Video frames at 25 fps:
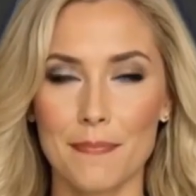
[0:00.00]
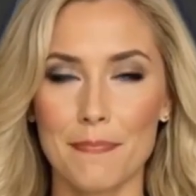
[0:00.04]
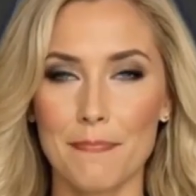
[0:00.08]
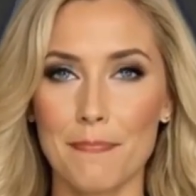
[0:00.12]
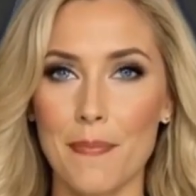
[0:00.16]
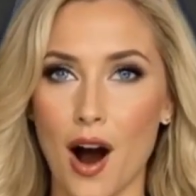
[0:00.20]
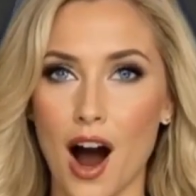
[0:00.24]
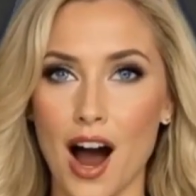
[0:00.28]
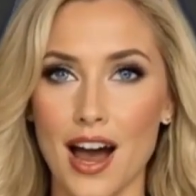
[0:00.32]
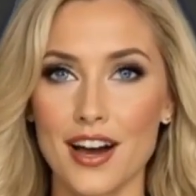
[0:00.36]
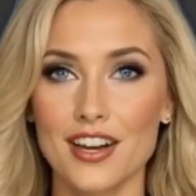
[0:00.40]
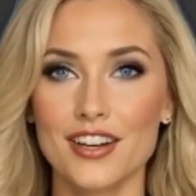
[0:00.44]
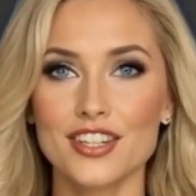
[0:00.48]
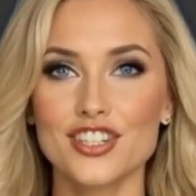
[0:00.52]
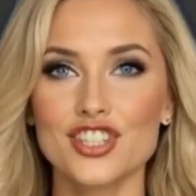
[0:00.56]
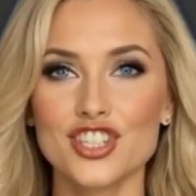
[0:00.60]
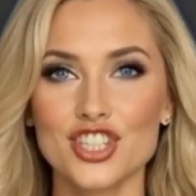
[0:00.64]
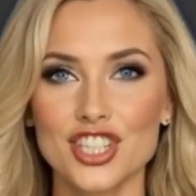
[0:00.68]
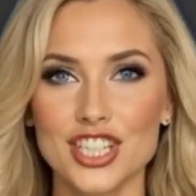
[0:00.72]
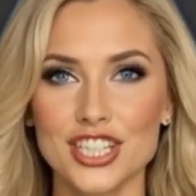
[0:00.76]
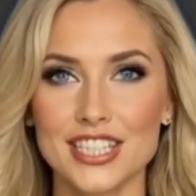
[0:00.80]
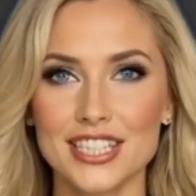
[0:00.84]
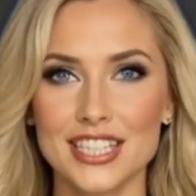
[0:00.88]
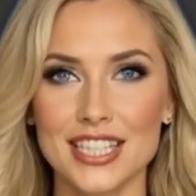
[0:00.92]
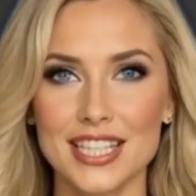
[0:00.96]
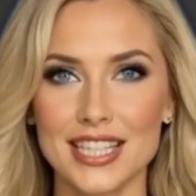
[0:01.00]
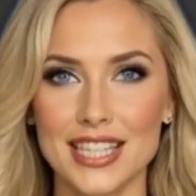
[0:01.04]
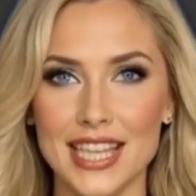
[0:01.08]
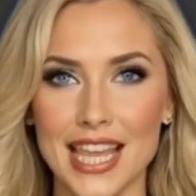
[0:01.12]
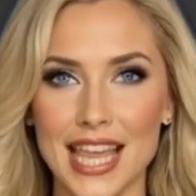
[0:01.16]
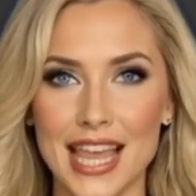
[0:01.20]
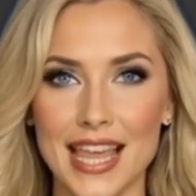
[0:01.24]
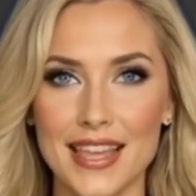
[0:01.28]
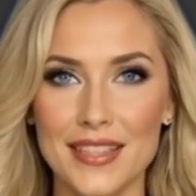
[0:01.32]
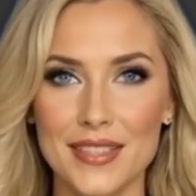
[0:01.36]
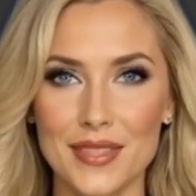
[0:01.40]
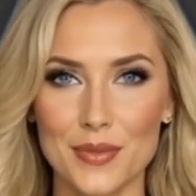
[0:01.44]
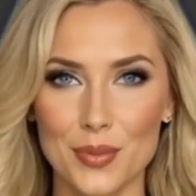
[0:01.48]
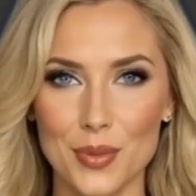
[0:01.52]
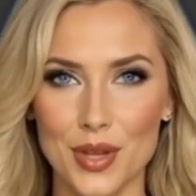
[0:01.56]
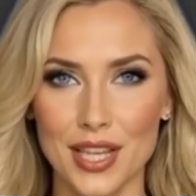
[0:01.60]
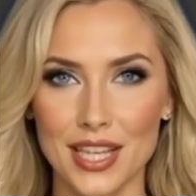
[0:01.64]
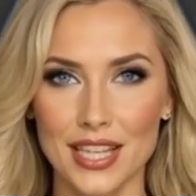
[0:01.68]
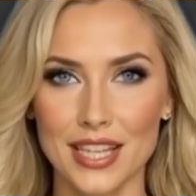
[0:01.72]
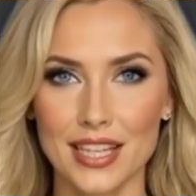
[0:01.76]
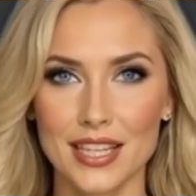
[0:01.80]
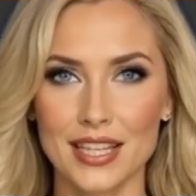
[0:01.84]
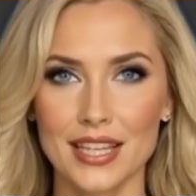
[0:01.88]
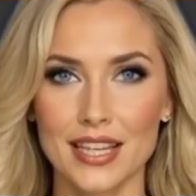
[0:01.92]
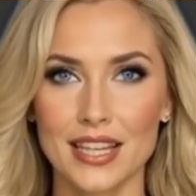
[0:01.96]
Modern
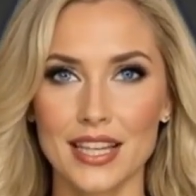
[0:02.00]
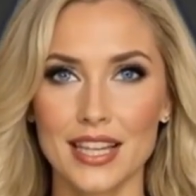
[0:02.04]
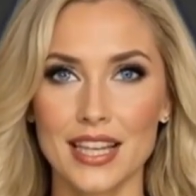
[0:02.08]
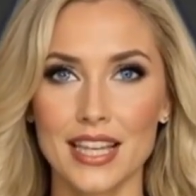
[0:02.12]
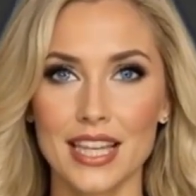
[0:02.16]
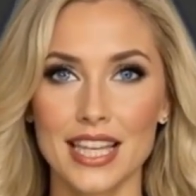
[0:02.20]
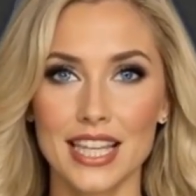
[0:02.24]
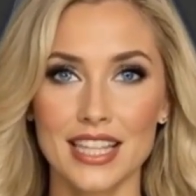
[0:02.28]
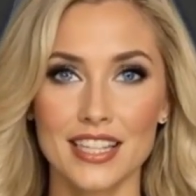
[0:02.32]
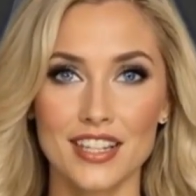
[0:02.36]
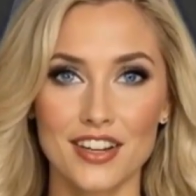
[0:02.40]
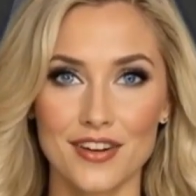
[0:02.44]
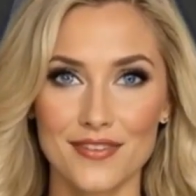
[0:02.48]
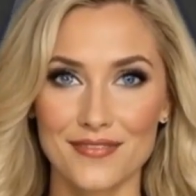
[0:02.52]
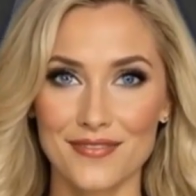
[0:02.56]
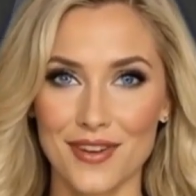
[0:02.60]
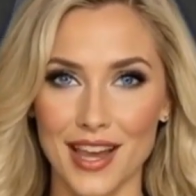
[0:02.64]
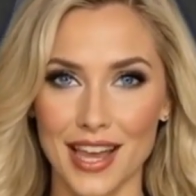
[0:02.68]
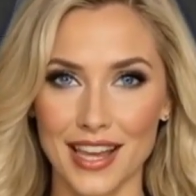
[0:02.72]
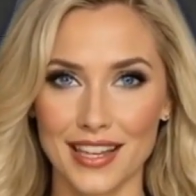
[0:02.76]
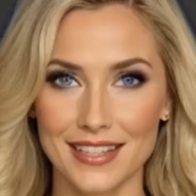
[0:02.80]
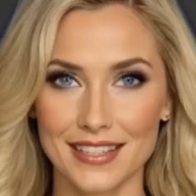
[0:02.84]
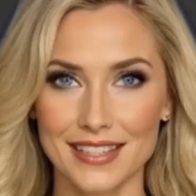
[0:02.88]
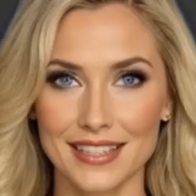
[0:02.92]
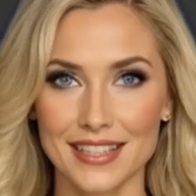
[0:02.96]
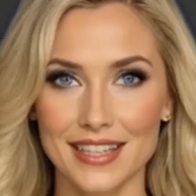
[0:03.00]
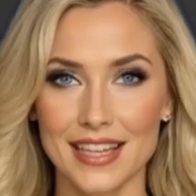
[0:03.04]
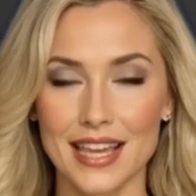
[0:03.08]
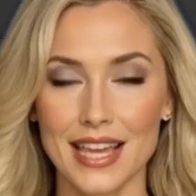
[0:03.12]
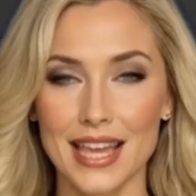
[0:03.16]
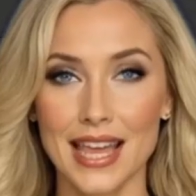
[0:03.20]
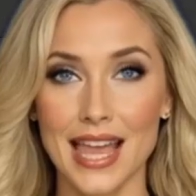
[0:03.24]
GTK3 interface,